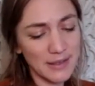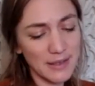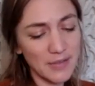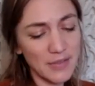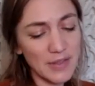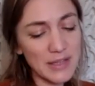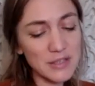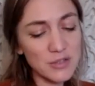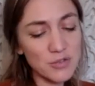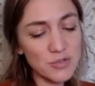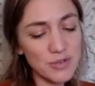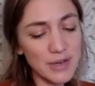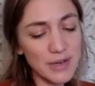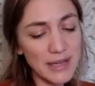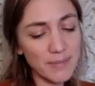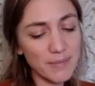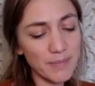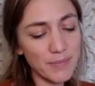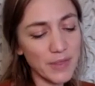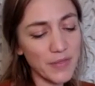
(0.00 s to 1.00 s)
This
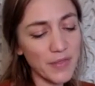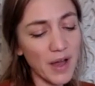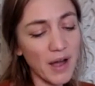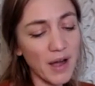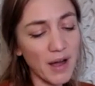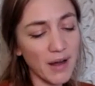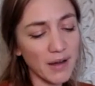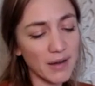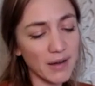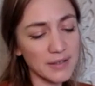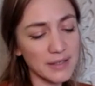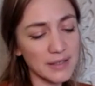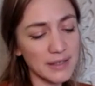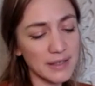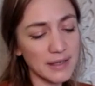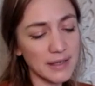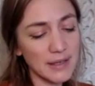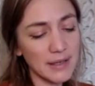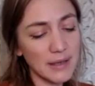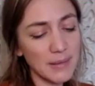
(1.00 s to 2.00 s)
dream that the heart
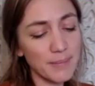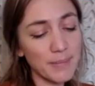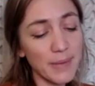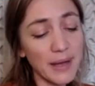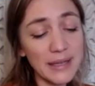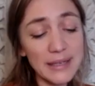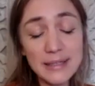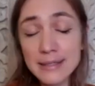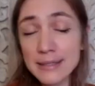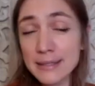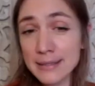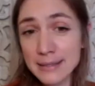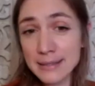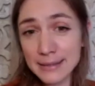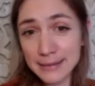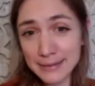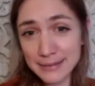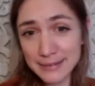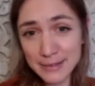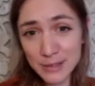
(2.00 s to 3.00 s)
might
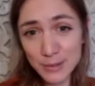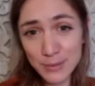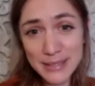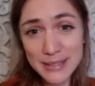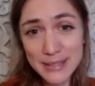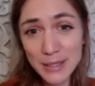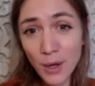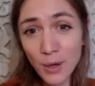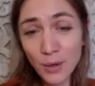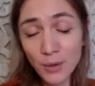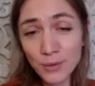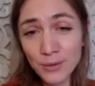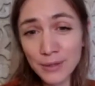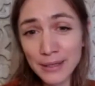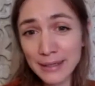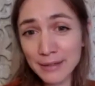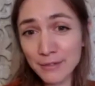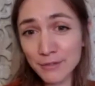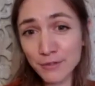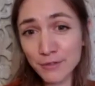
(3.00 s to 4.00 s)
still to its own
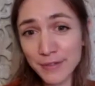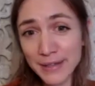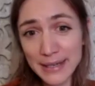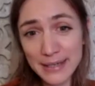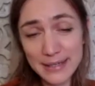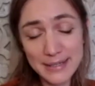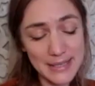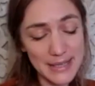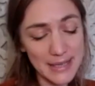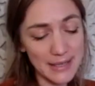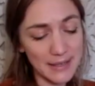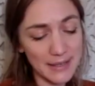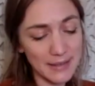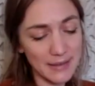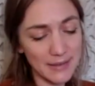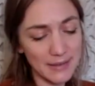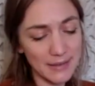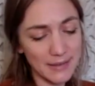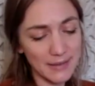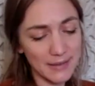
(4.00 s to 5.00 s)
infinity
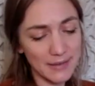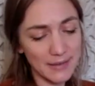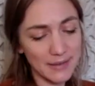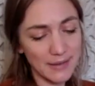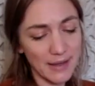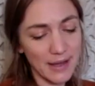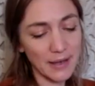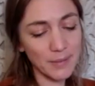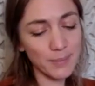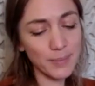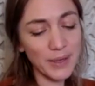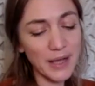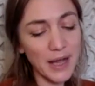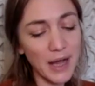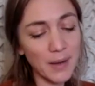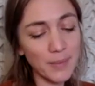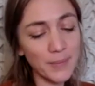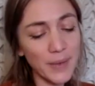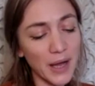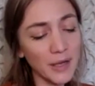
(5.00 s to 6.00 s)
and
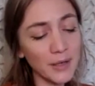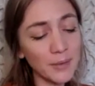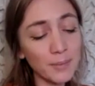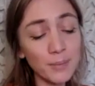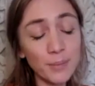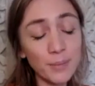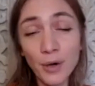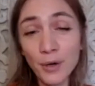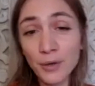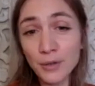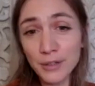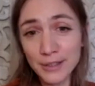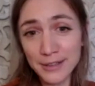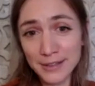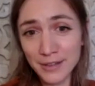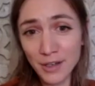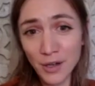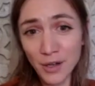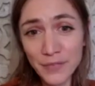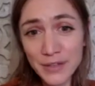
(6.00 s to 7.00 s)
become
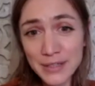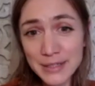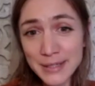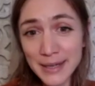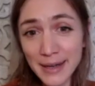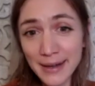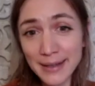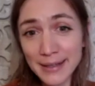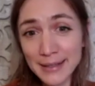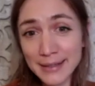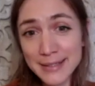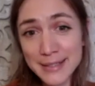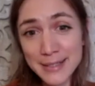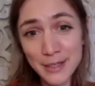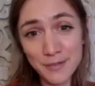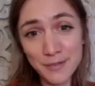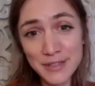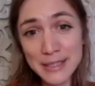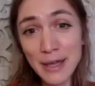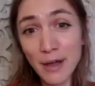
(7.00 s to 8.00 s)
unbroken on the tides
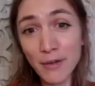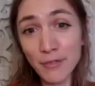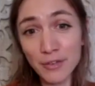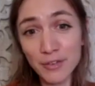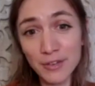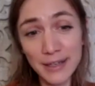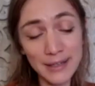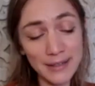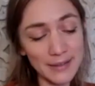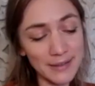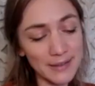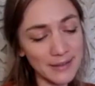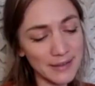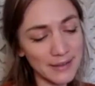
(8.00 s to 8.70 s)
of suffering.